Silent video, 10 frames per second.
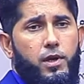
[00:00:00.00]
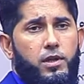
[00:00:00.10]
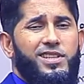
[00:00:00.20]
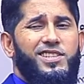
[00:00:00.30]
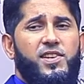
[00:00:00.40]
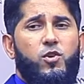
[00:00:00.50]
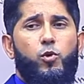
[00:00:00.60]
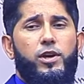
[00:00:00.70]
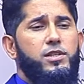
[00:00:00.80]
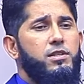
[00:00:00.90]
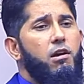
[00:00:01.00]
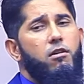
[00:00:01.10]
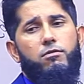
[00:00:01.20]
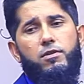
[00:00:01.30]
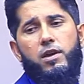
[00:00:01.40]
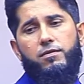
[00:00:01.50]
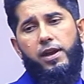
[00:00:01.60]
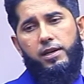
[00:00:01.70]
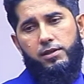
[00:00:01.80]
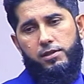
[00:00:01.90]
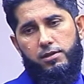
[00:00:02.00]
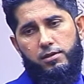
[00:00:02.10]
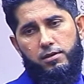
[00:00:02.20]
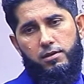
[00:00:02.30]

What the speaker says: the sequence of events,